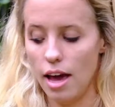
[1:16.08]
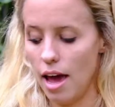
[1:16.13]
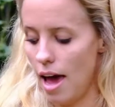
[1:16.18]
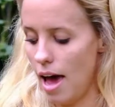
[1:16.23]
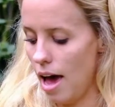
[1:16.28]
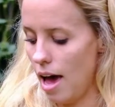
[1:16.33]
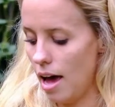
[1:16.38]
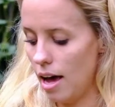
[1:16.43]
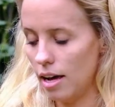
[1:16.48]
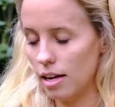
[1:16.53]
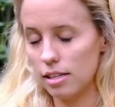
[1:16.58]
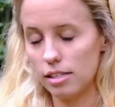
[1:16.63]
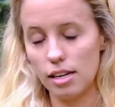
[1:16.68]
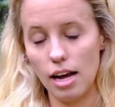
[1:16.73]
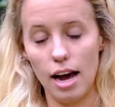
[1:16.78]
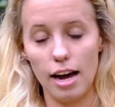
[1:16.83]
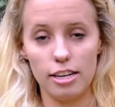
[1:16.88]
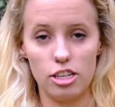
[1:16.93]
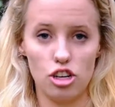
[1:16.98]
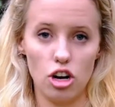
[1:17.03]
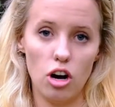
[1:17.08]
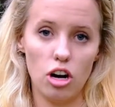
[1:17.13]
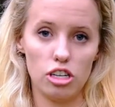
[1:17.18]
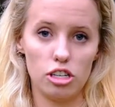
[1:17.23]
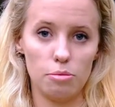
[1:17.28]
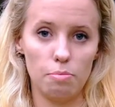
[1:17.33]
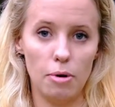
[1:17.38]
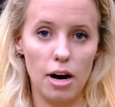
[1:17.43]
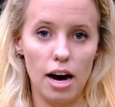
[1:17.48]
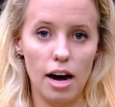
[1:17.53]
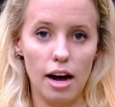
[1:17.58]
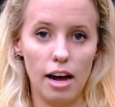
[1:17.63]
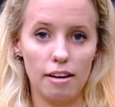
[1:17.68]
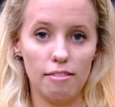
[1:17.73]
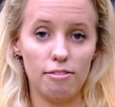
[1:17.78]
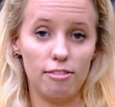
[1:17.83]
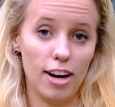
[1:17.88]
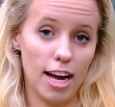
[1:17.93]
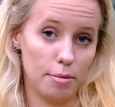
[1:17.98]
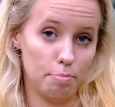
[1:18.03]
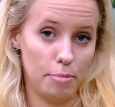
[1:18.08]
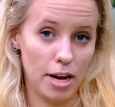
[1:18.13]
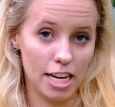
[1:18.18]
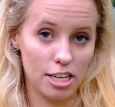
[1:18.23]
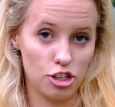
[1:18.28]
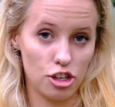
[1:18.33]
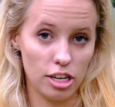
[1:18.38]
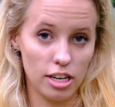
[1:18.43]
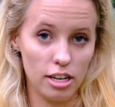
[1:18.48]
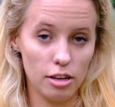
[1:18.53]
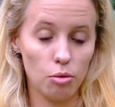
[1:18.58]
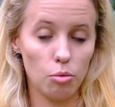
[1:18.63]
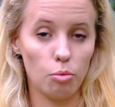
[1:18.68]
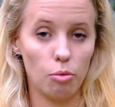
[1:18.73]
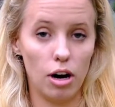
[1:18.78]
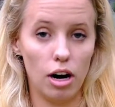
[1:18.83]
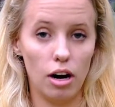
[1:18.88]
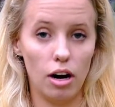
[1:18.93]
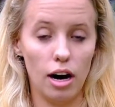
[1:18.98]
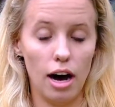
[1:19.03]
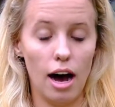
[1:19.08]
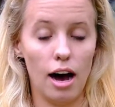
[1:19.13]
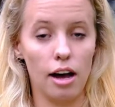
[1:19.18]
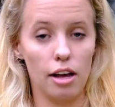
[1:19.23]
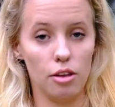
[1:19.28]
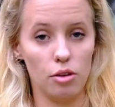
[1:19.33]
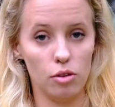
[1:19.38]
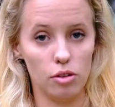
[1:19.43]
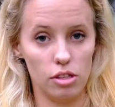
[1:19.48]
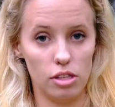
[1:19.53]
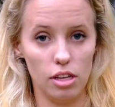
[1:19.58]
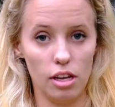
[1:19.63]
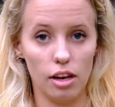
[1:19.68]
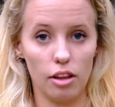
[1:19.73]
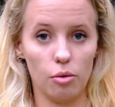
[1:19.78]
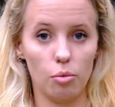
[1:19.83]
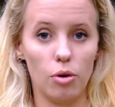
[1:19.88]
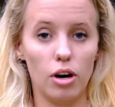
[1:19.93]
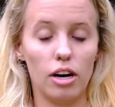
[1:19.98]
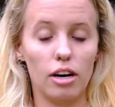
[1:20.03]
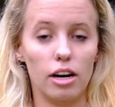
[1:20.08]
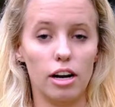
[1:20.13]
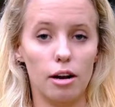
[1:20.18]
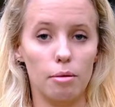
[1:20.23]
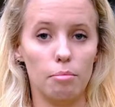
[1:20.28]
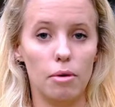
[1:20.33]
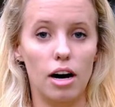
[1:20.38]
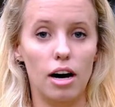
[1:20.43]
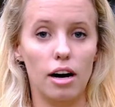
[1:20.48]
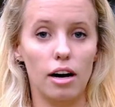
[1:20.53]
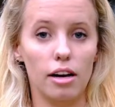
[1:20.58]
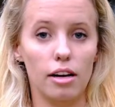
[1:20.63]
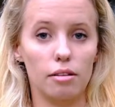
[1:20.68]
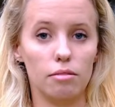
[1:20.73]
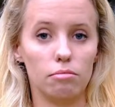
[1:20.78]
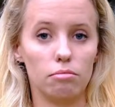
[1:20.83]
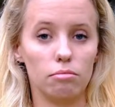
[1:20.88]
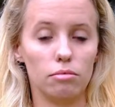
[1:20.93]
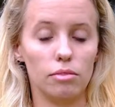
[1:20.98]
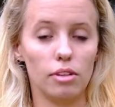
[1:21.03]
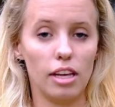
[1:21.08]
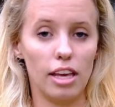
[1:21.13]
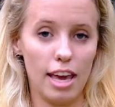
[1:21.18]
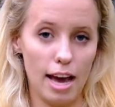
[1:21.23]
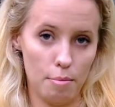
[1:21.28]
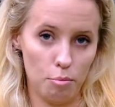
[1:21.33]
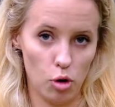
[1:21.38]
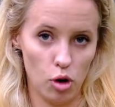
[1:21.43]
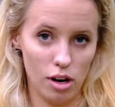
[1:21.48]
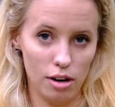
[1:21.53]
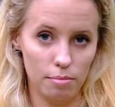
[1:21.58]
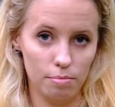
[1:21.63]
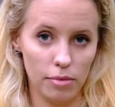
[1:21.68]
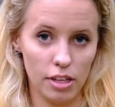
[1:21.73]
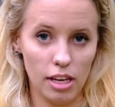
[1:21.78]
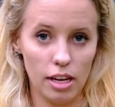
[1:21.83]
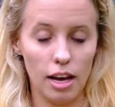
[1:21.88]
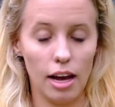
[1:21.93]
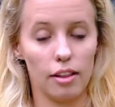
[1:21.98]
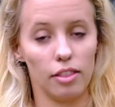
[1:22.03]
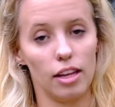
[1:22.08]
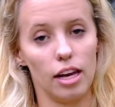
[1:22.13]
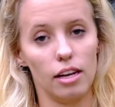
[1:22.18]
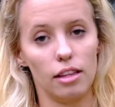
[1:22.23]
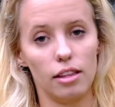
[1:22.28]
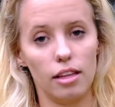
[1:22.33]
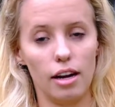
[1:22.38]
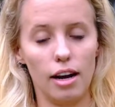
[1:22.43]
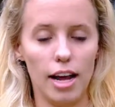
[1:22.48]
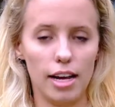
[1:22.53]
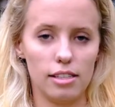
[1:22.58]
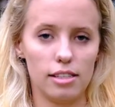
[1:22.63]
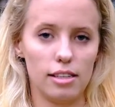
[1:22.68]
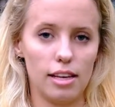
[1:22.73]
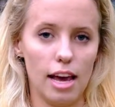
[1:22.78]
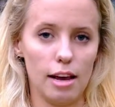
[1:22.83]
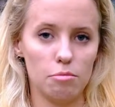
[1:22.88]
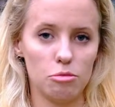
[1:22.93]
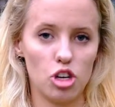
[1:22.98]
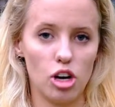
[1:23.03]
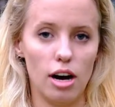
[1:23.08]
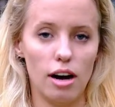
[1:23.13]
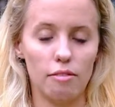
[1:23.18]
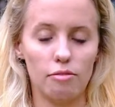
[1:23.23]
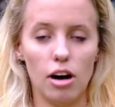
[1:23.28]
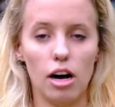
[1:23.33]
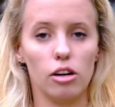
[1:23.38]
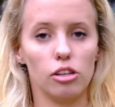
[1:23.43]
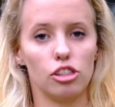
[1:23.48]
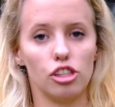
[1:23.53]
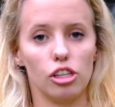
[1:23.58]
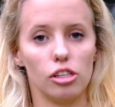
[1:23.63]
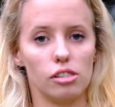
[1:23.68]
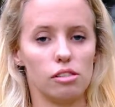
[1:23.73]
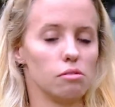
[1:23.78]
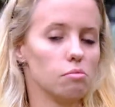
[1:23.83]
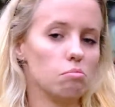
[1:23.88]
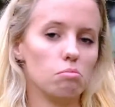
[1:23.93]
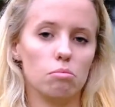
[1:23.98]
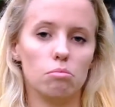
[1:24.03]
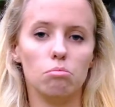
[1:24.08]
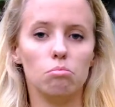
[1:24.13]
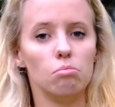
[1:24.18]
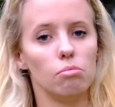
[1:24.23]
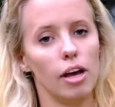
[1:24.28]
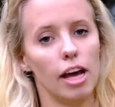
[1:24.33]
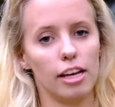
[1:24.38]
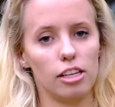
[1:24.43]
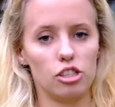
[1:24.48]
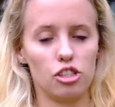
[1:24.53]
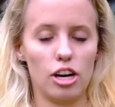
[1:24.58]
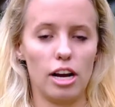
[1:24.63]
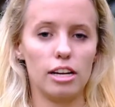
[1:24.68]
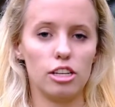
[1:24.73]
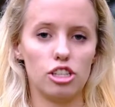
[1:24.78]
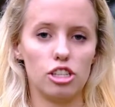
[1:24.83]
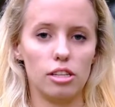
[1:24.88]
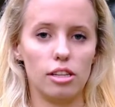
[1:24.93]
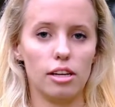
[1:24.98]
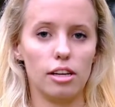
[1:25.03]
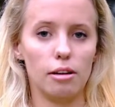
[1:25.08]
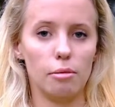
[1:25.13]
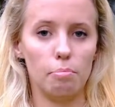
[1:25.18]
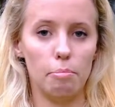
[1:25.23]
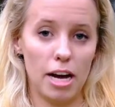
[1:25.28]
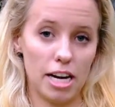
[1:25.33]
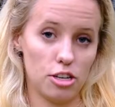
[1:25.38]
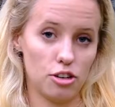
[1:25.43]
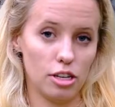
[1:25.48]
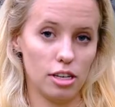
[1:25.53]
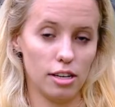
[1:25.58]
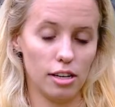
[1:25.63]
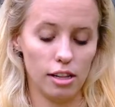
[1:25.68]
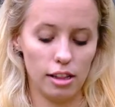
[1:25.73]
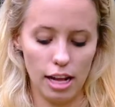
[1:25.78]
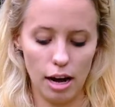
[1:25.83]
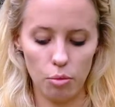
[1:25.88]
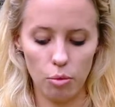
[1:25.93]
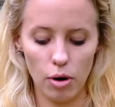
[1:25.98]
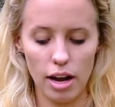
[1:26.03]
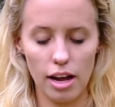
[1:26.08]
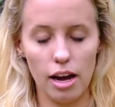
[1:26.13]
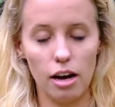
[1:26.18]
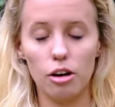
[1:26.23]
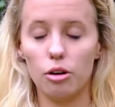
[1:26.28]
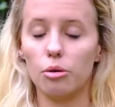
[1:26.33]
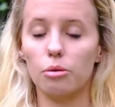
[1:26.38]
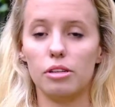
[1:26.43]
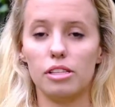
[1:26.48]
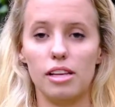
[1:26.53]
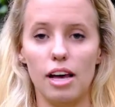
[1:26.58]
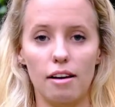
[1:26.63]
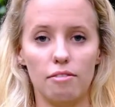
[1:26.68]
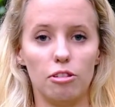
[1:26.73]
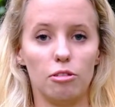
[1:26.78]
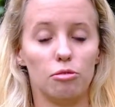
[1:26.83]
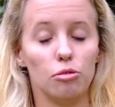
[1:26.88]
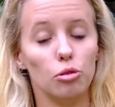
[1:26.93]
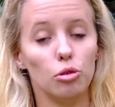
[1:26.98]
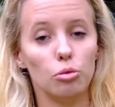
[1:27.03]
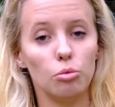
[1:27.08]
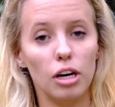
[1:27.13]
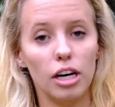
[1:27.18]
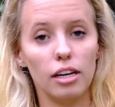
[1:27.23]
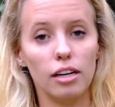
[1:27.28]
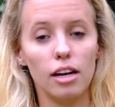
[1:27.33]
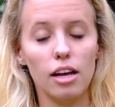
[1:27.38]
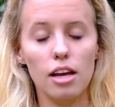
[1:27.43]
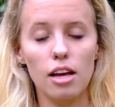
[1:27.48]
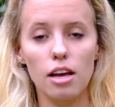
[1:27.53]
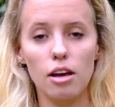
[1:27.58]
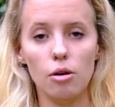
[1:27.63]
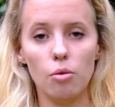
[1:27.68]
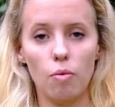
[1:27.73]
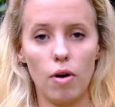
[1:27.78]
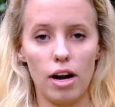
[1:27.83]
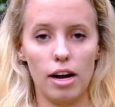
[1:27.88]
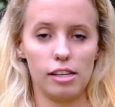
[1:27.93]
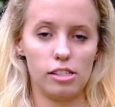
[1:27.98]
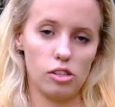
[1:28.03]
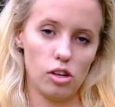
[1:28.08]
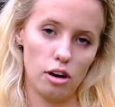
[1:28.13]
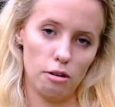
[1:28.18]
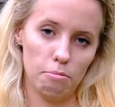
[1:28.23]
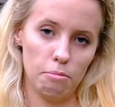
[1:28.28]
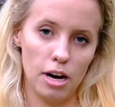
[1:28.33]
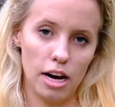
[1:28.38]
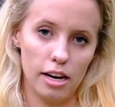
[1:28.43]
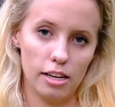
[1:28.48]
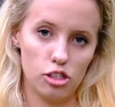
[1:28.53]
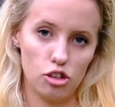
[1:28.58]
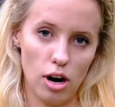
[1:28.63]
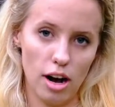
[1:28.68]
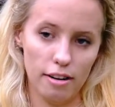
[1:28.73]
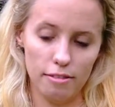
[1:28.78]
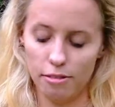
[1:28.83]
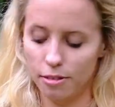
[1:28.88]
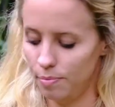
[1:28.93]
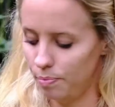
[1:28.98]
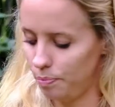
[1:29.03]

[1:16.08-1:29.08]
and I charge my flat battery while I use the other one in my camera. And then the next game drive, I'll just exchange the battery. That way I always have a full one when I start my drive.